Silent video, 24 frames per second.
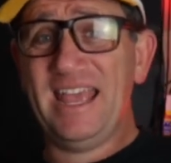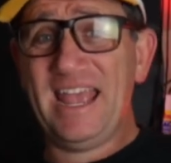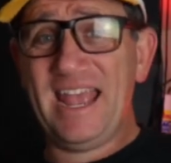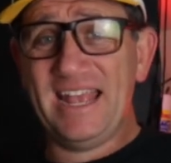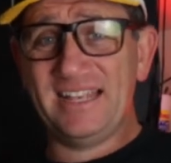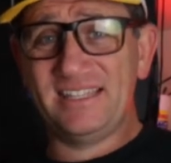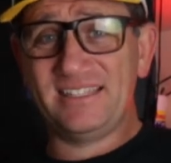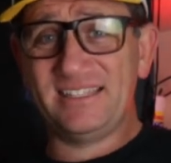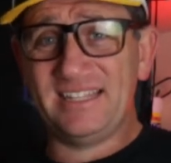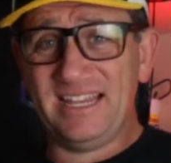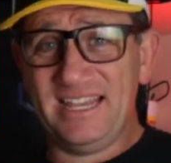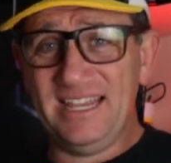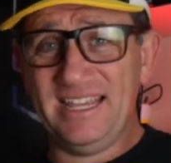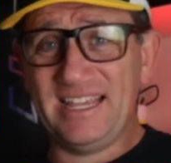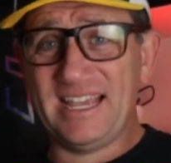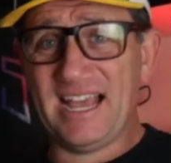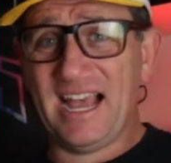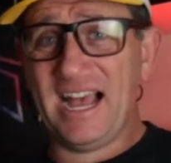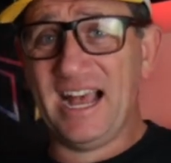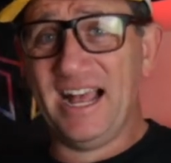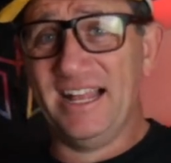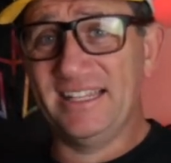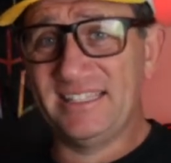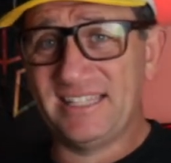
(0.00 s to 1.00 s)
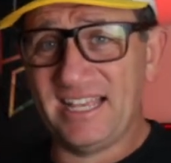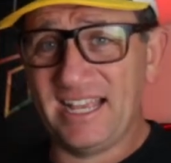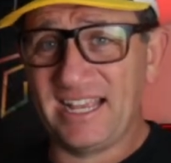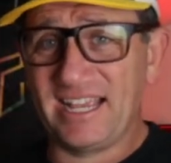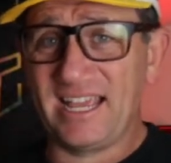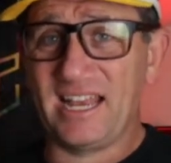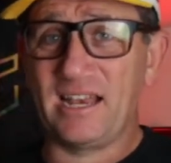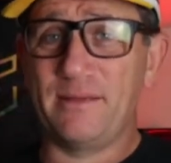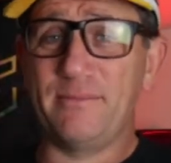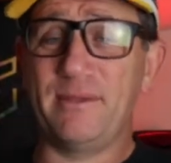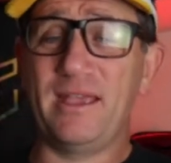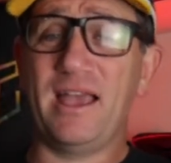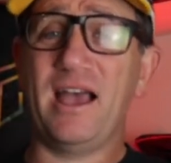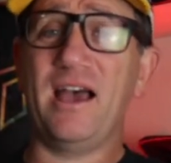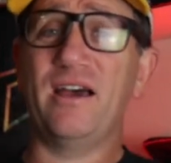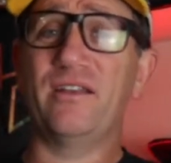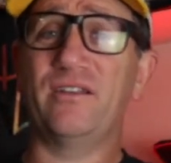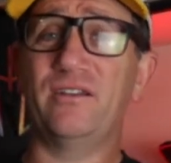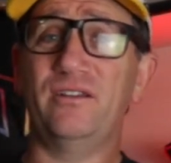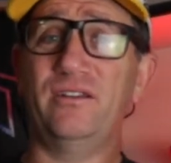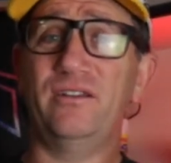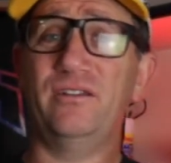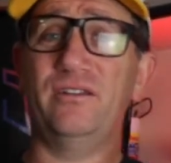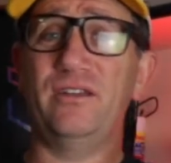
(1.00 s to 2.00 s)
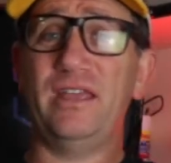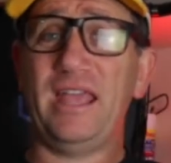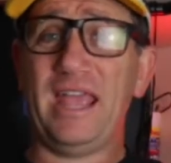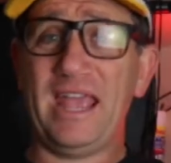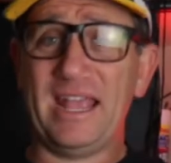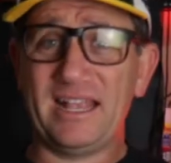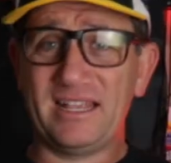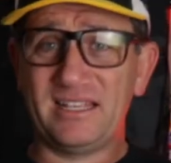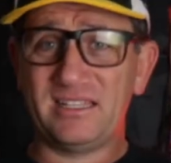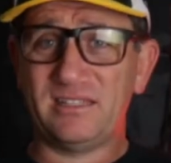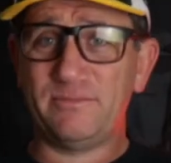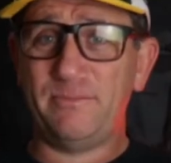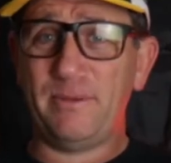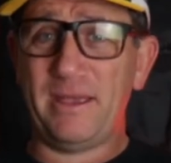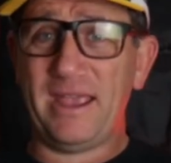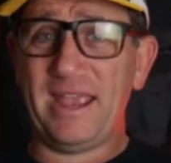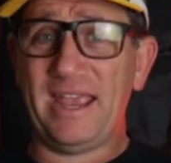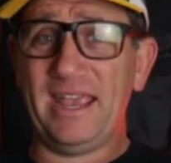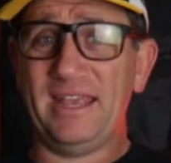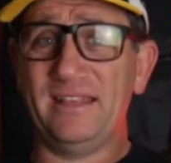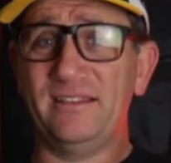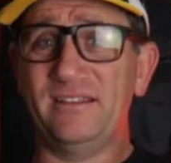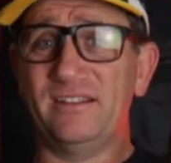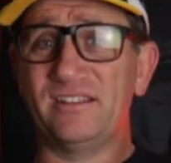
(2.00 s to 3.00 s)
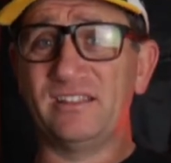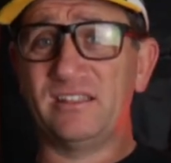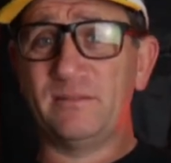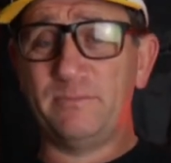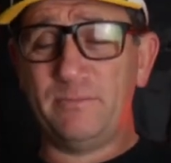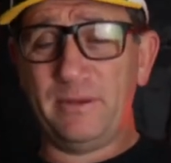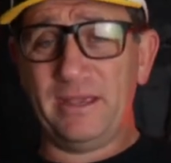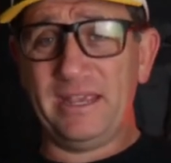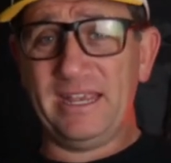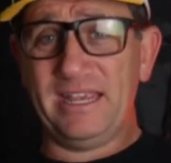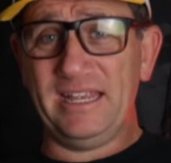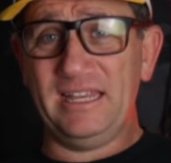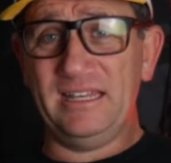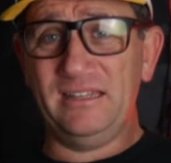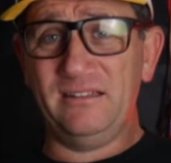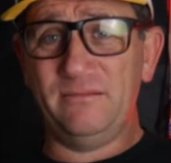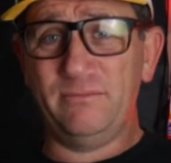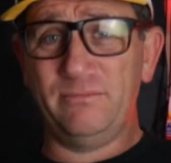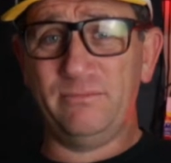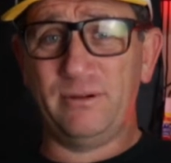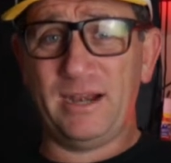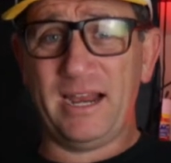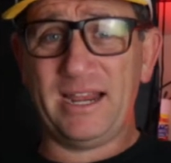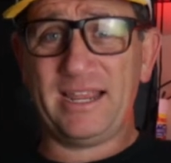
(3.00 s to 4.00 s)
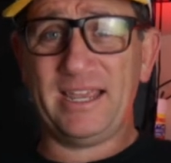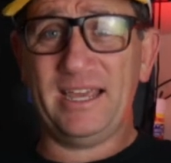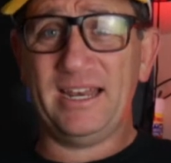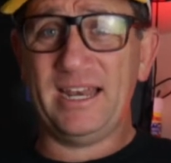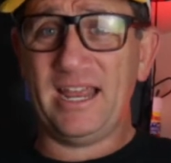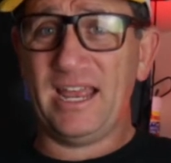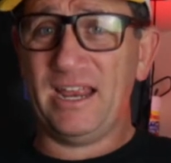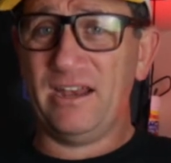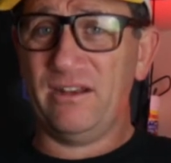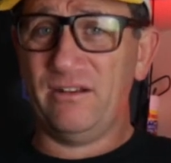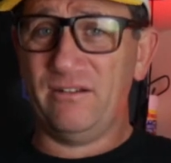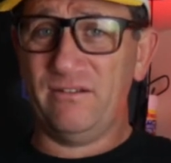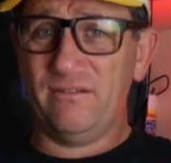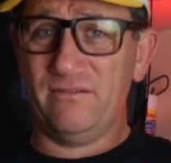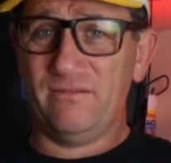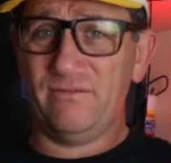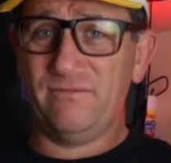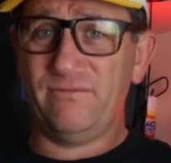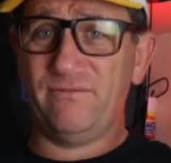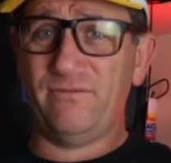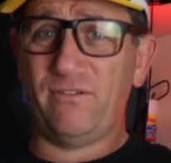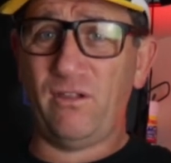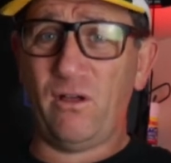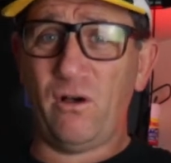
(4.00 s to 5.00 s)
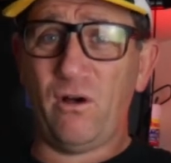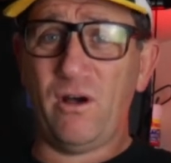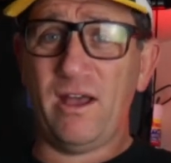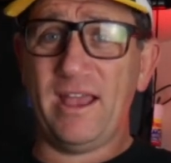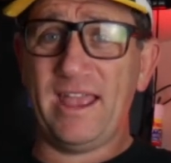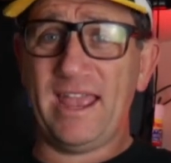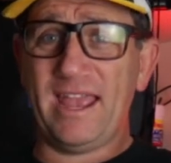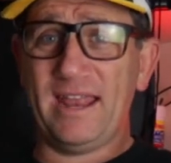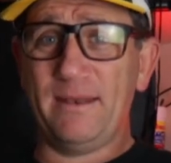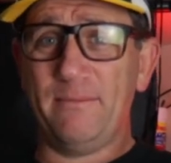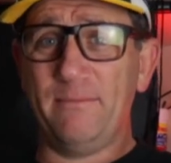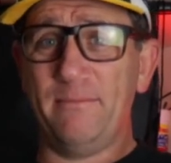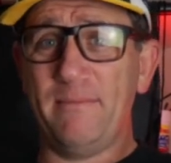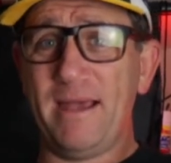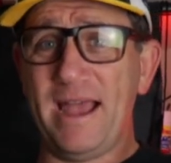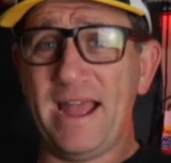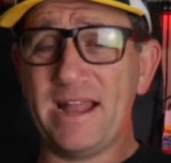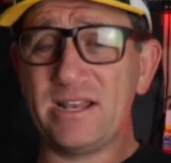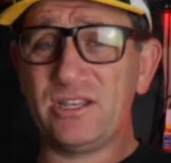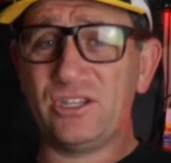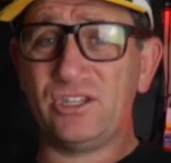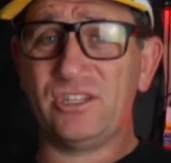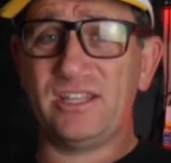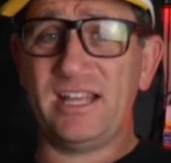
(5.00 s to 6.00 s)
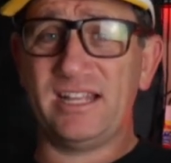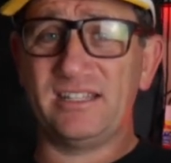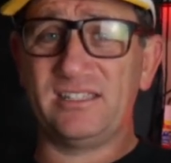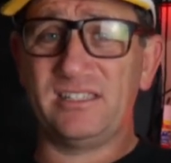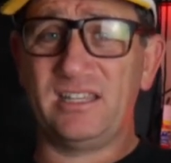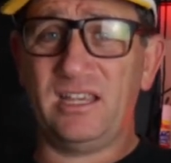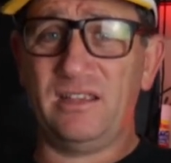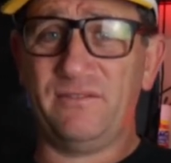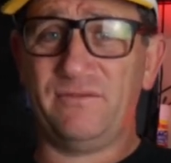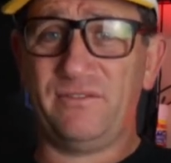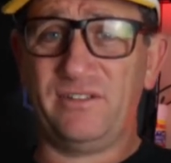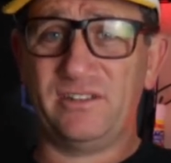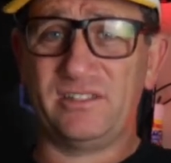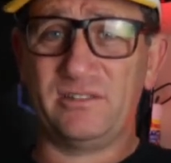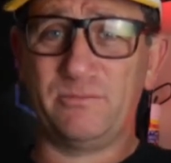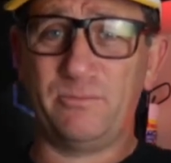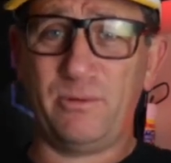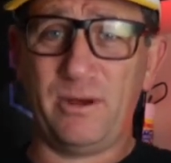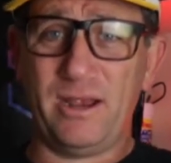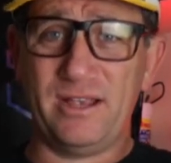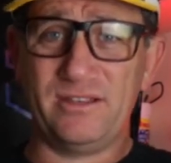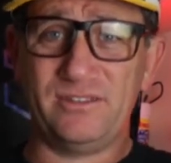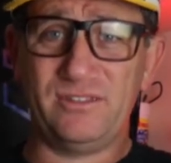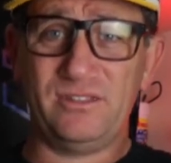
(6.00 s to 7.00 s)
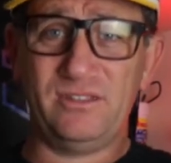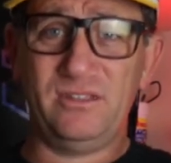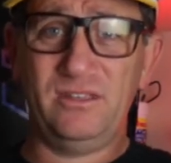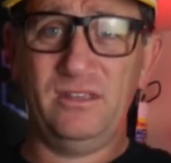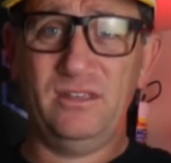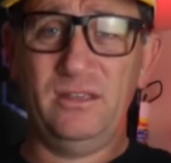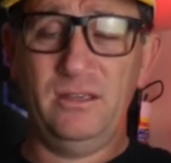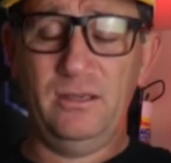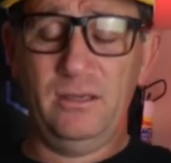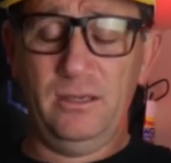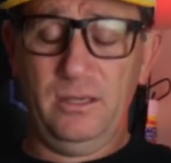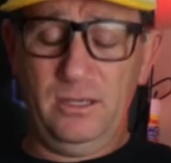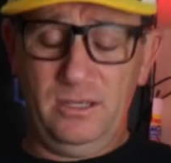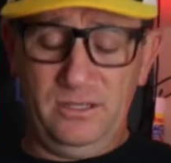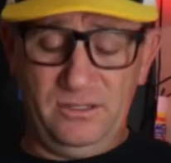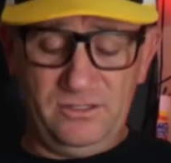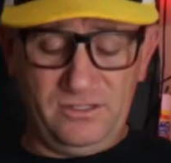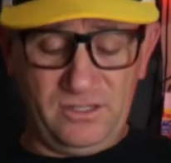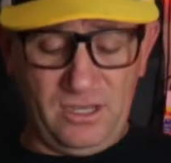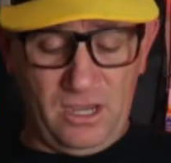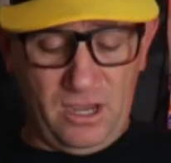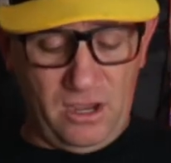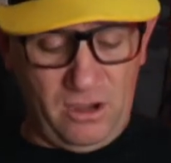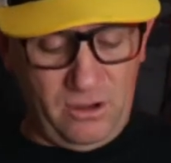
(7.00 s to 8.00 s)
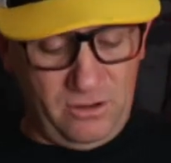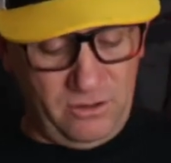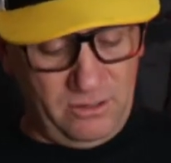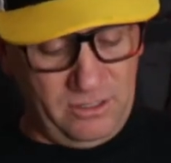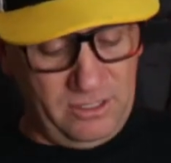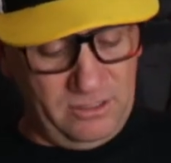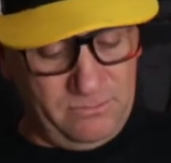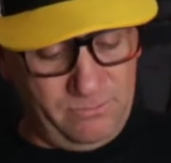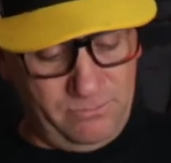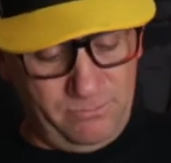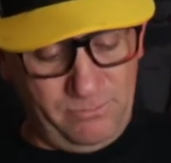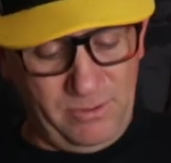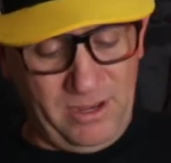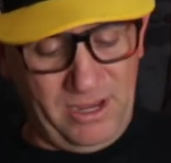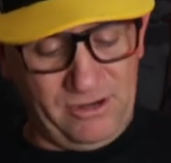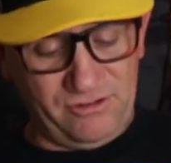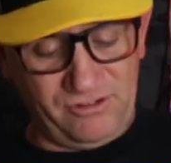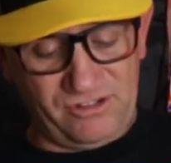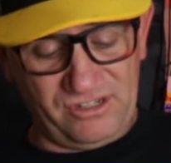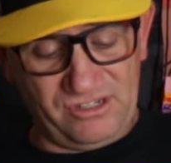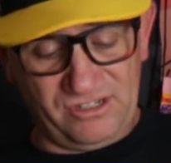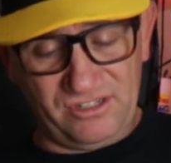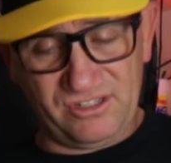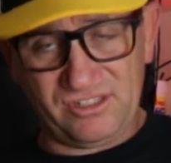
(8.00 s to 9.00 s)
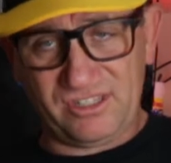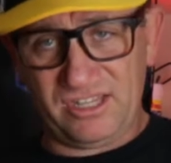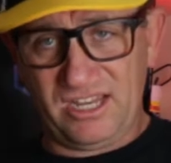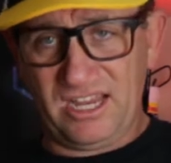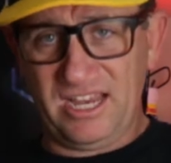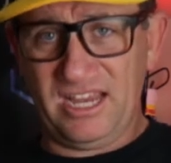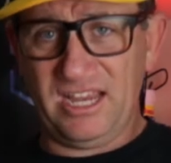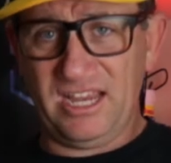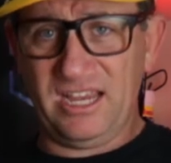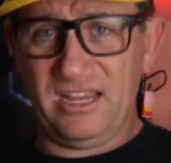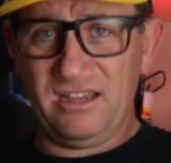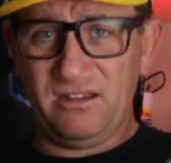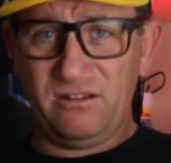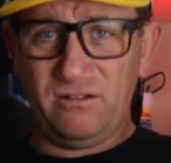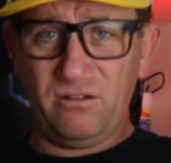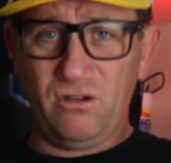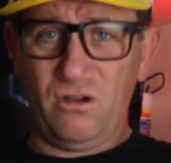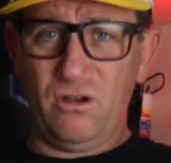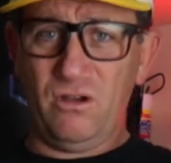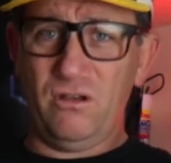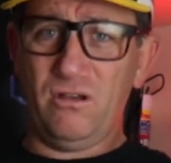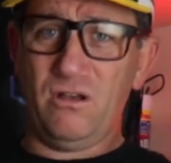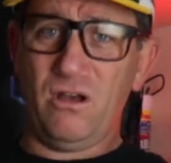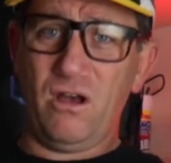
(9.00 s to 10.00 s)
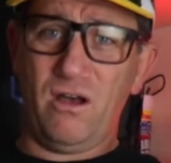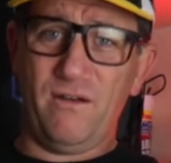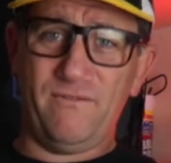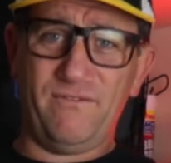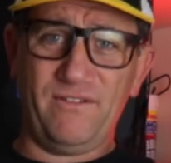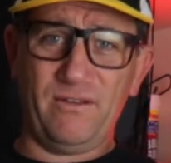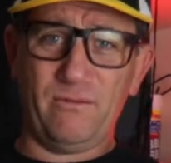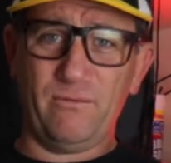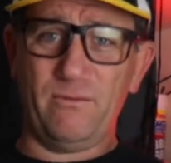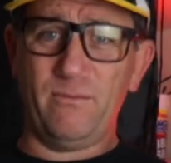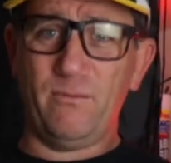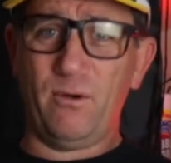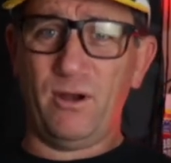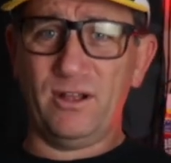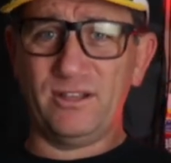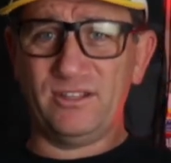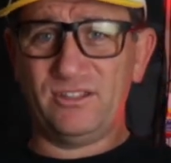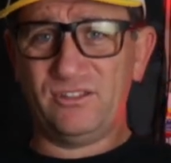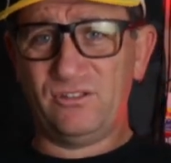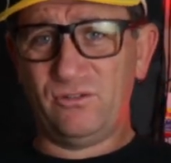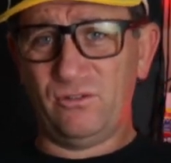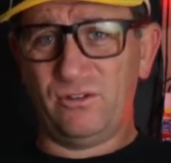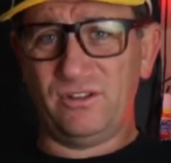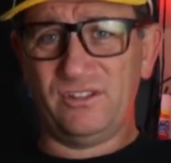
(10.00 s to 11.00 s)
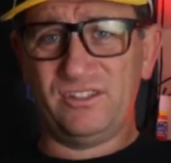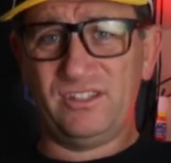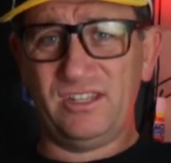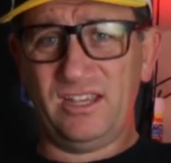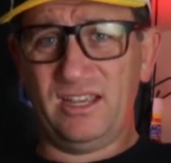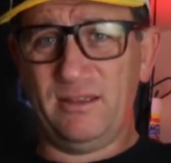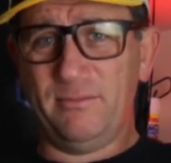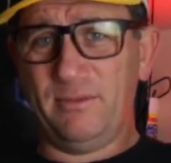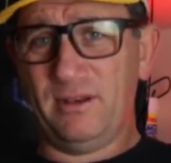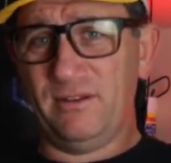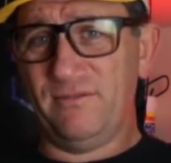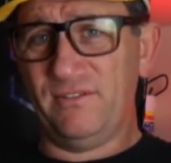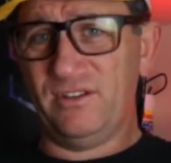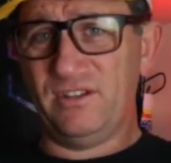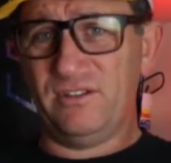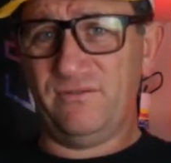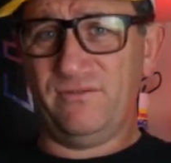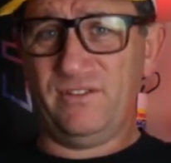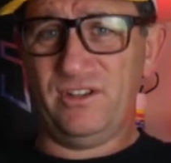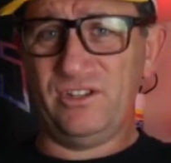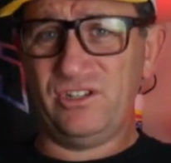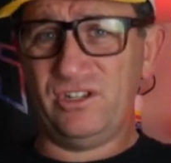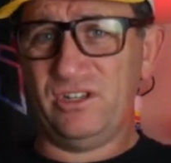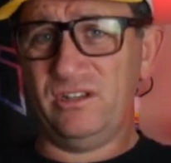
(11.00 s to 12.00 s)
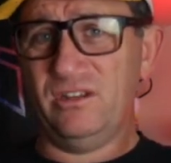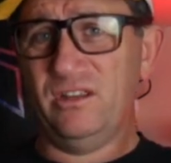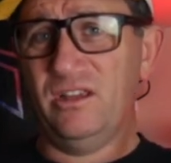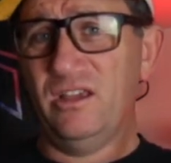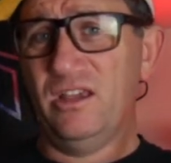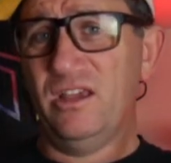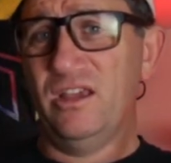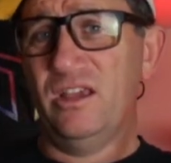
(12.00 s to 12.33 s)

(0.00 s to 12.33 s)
SD cards are going to be able to expand the speed bracket and fly and match that CF Express. So it'd be interesting to see. I think we might sort of see a bit of a division.